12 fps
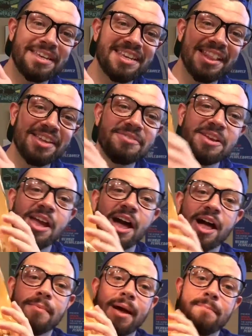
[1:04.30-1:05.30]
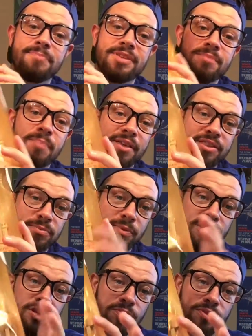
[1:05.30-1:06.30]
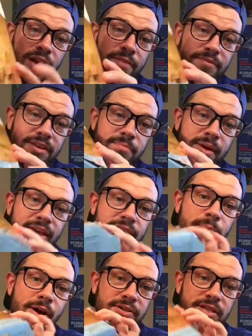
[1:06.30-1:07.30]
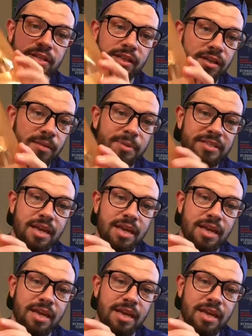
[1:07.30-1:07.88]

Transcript: bit yellowed. Um, I did buy this one used off eBay and the box is a little bit